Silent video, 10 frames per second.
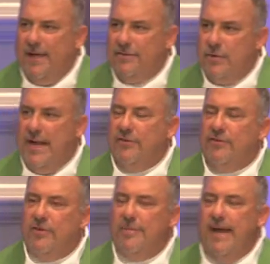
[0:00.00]

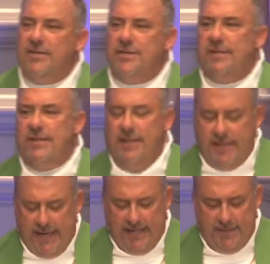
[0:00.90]
transformation in the
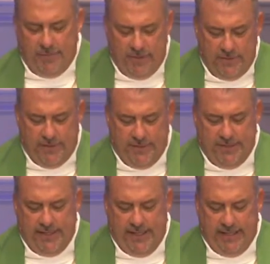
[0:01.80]
things that which we
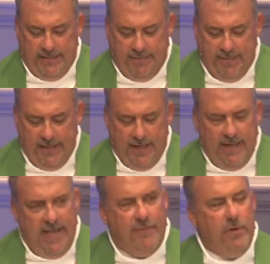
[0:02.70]
seek.
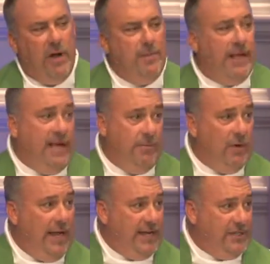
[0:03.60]
If we want to become
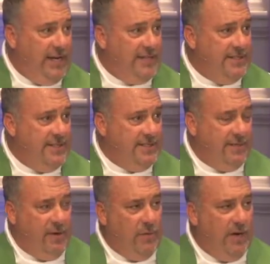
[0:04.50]
more like Jesus,
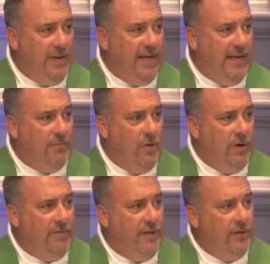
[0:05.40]
if we want to become
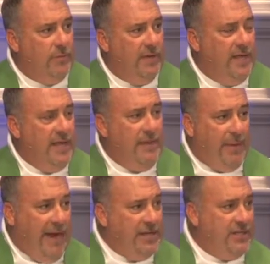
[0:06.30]
more filled with
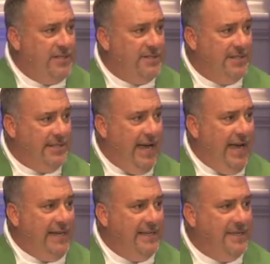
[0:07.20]
patience and
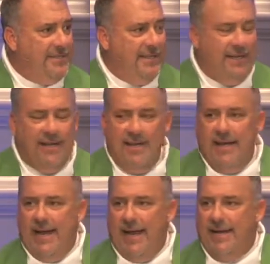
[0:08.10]
kindness
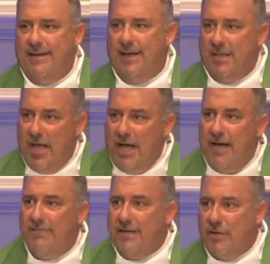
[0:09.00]
and
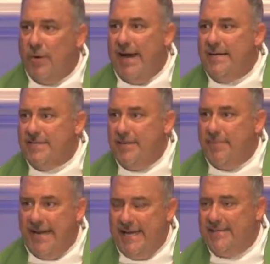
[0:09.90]
love and grace and
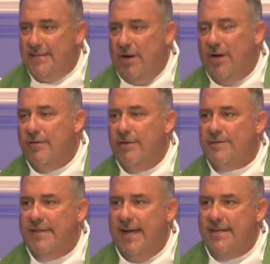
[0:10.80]
peace and all of those
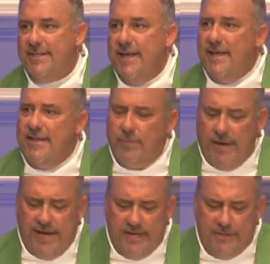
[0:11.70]
things, then we
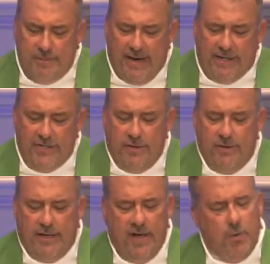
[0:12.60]
need to make sure
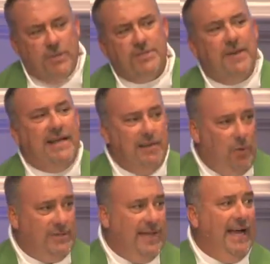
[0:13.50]
that we're spending
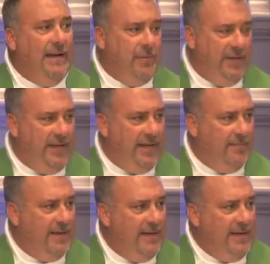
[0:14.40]
more time with
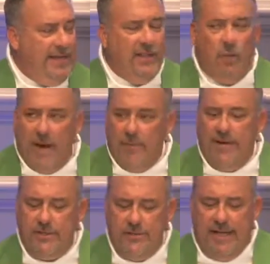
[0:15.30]
Him. And the way we
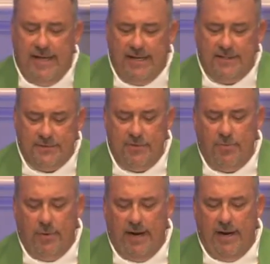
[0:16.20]
do that is through
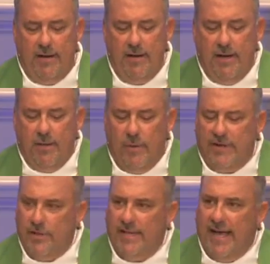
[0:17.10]
prayer. We
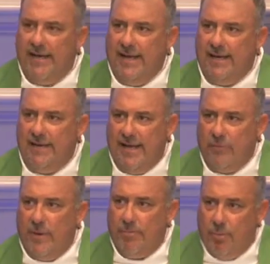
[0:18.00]
do that, and as
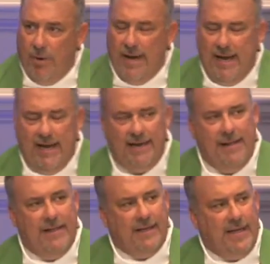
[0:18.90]
we pray,
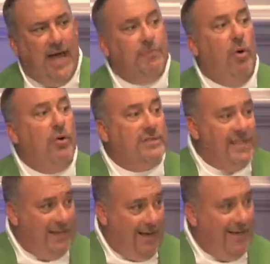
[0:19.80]
God pours
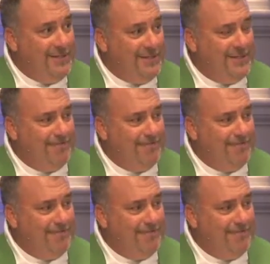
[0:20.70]
into us,